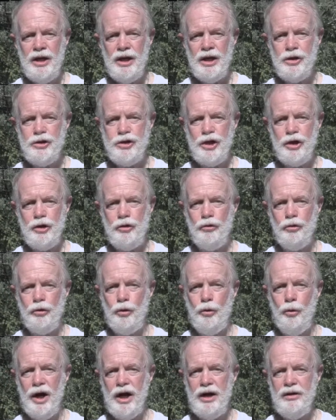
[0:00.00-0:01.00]
And she grew
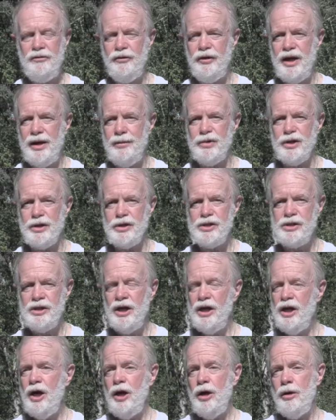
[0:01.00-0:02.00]
quite famous.
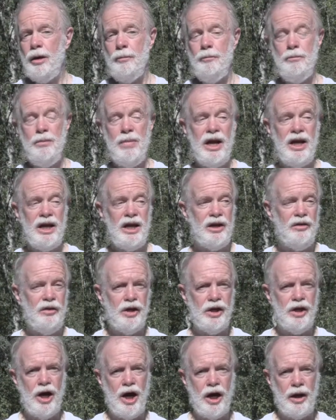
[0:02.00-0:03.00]
And many of
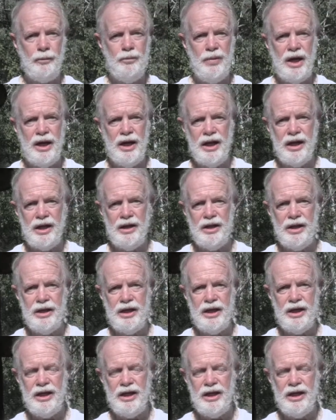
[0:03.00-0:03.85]
the young men